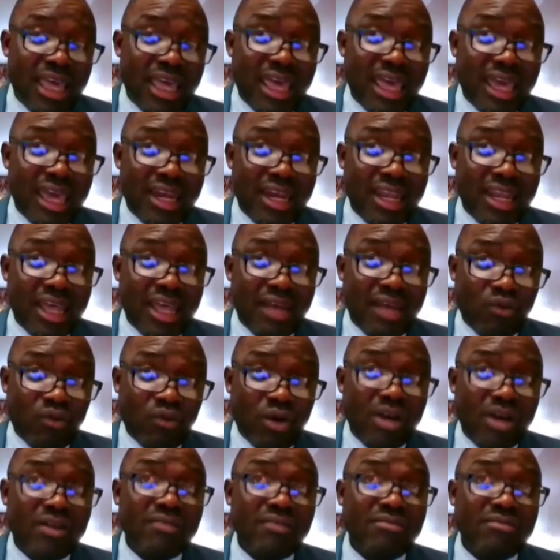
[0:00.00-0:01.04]
And
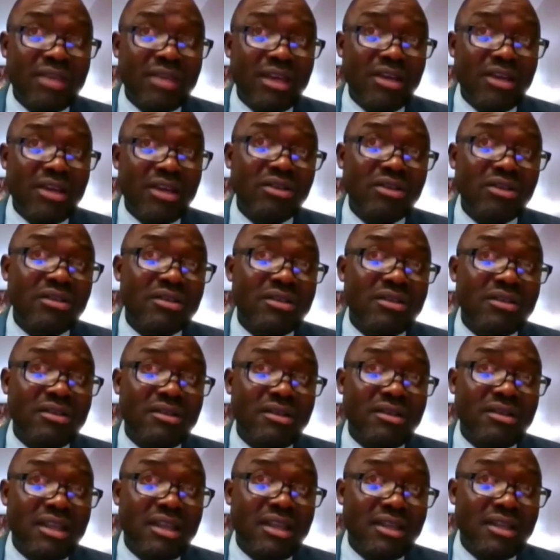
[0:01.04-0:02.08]
one of, you know,
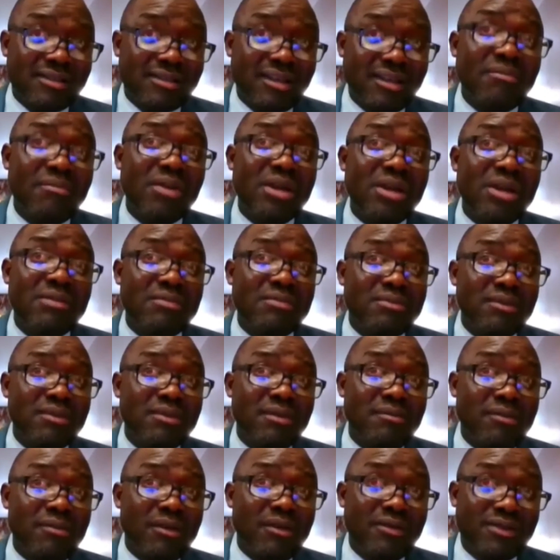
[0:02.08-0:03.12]

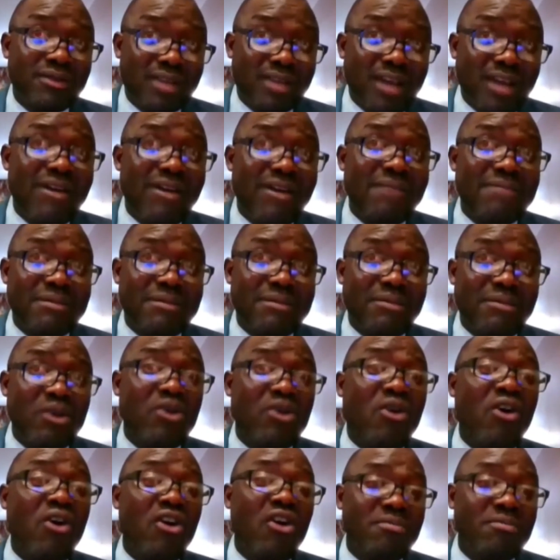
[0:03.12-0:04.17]
several people
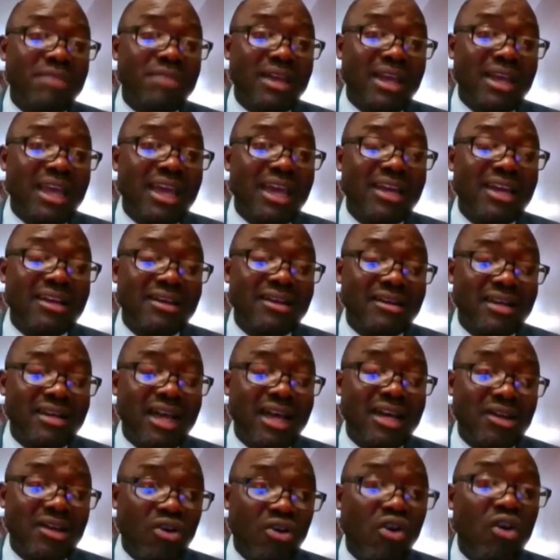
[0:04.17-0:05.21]
called me and
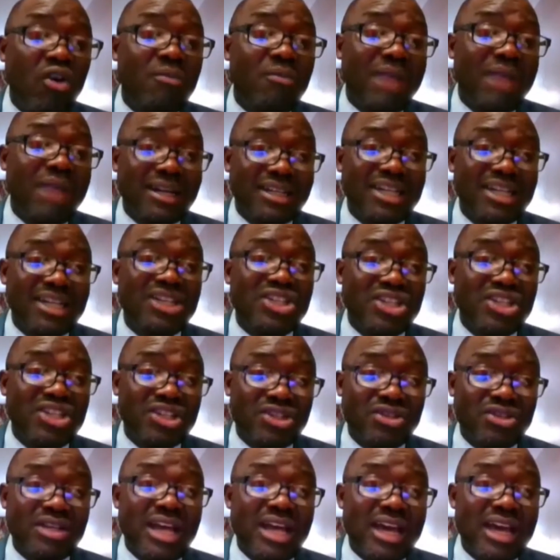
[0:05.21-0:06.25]
called my attention
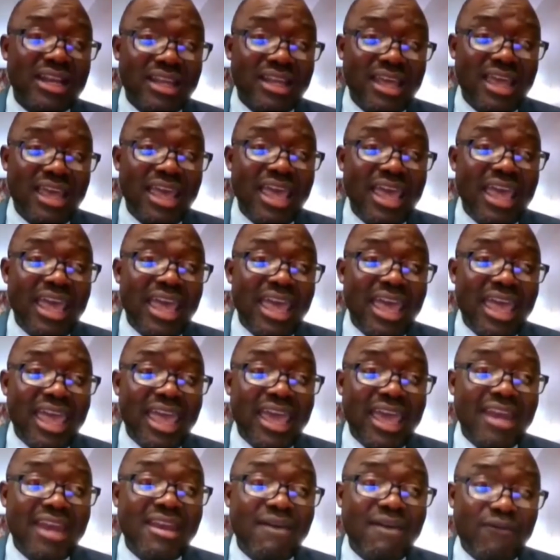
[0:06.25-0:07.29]
to that.
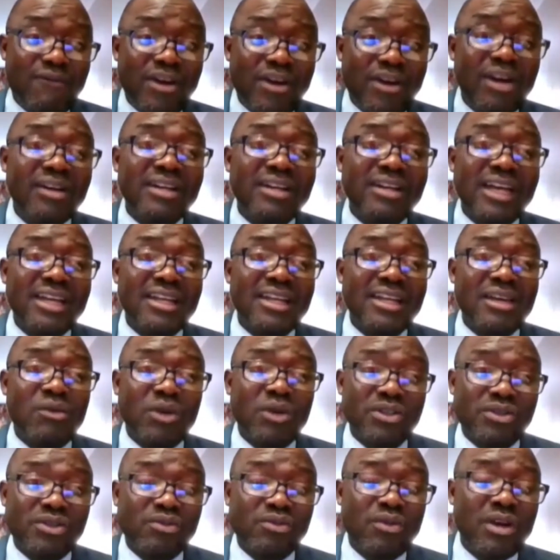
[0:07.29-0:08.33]
And they felt that it
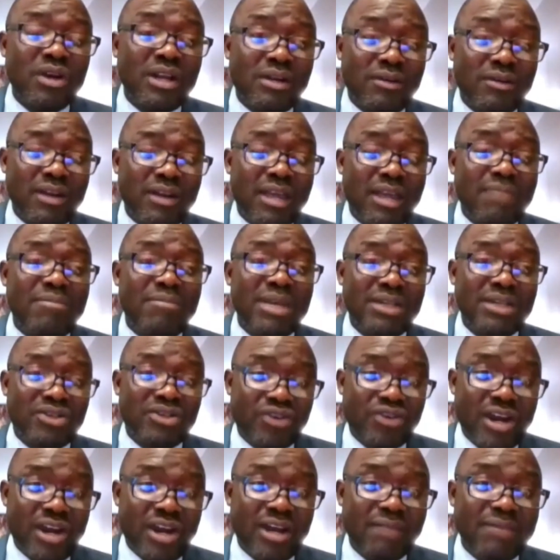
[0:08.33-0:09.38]
was really, really a
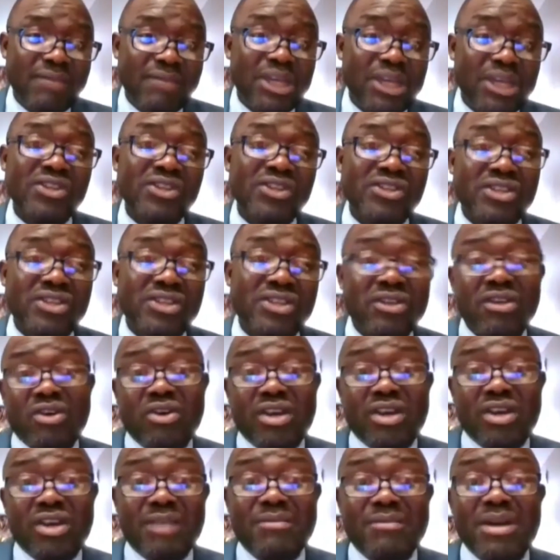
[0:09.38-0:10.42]
betrayal. Because, you
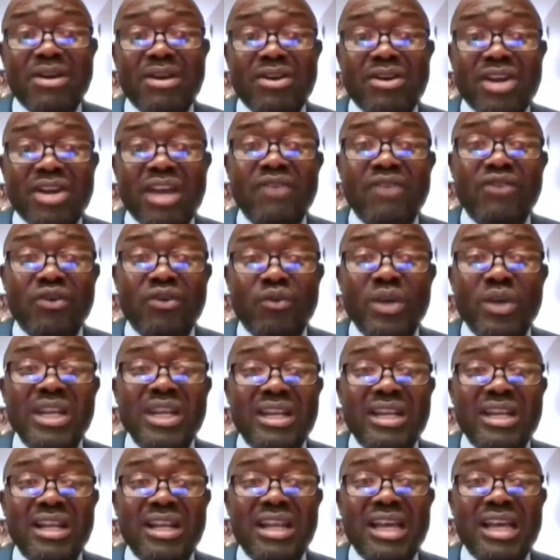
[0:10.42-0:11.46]
know, in America, if you win
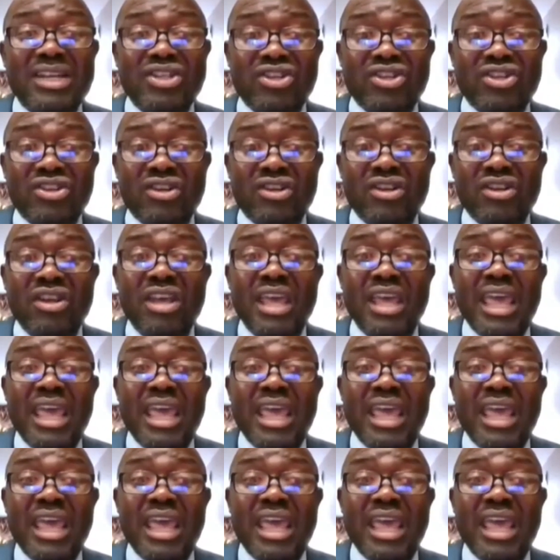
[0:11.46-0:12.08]
an election